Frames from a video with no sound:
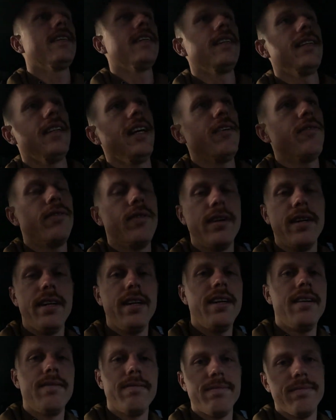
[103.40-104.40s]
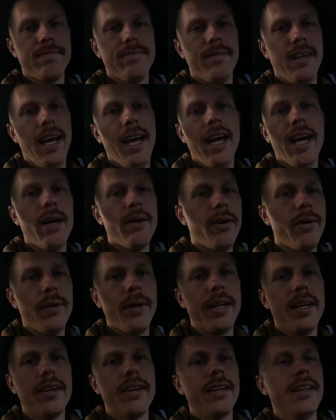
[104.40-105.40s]
and every hour
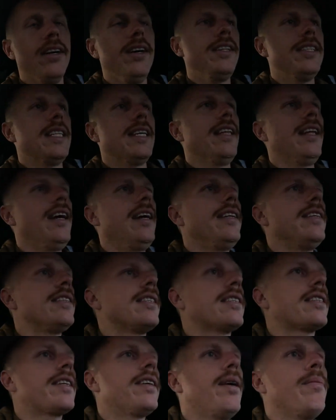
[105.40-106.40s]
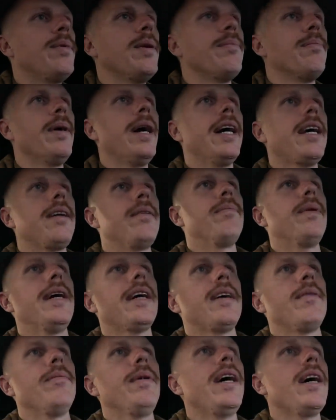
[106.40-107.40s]
we got closer they just scrubbed it back and
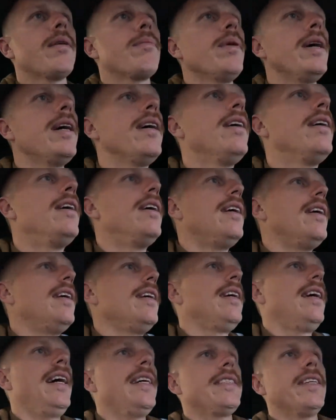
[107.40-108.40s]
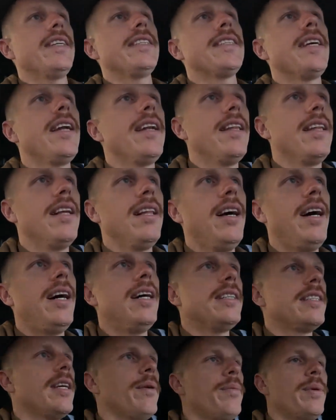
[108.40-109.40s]
back and back. But as I said in the
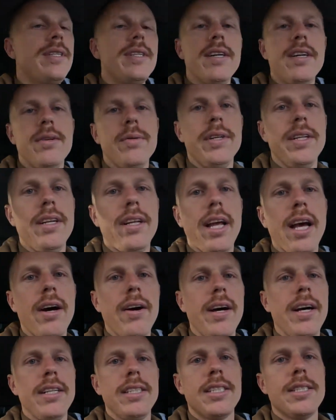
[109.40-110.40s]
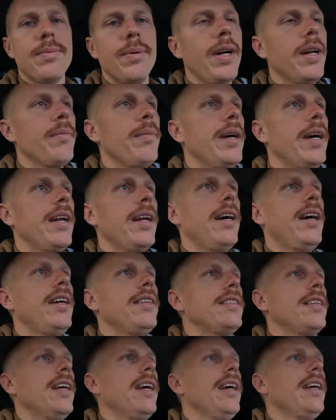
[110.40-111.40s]
last episode, we did go out and spread about
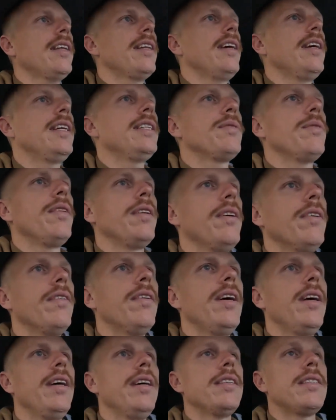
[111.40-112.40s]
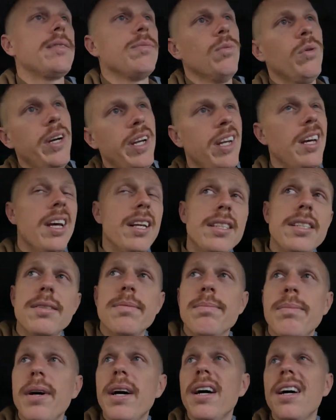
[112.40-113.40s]
100 hectares with urea, some wheat and
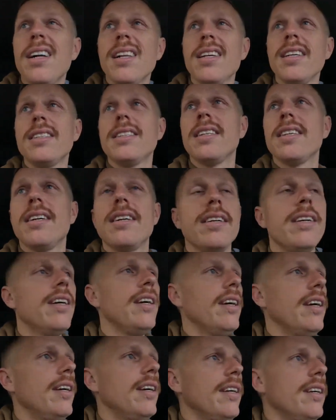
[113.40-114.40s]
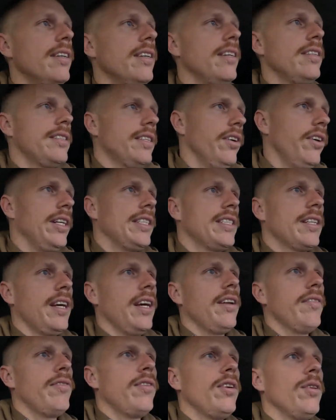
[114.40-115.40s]
some barley, so it's nice to
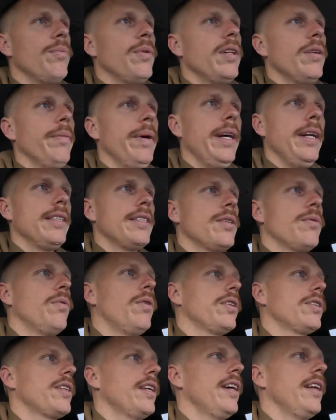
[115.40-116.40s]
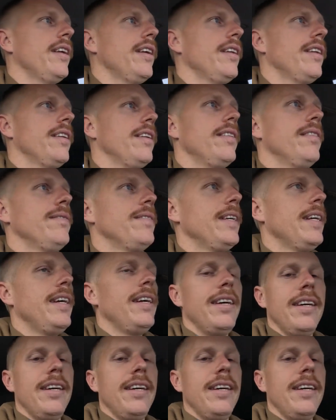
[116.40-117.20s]
get a few millimeters to wash that in, and